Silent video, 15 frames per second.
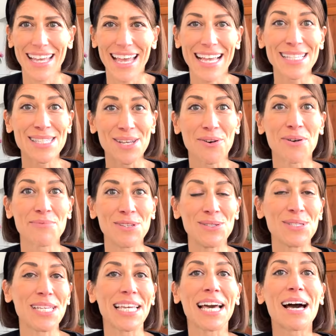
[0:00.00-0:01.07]
And so I'm
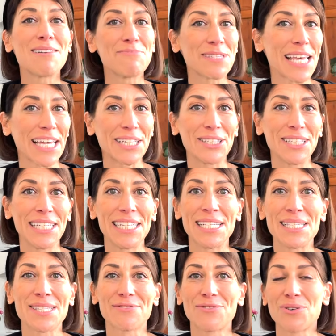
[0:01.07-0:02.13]
using upcycled
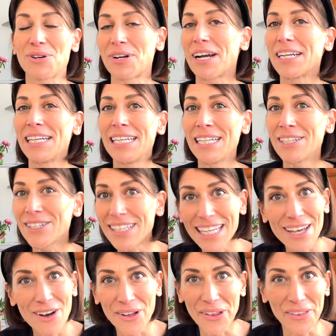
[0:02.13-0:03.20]
linens for nearly
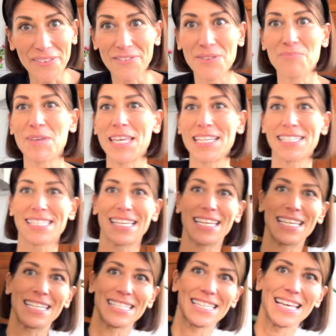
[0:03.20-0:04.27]
all of the
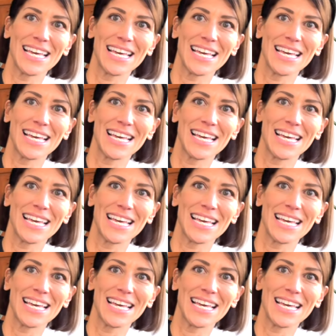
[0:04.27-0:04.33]
pieces.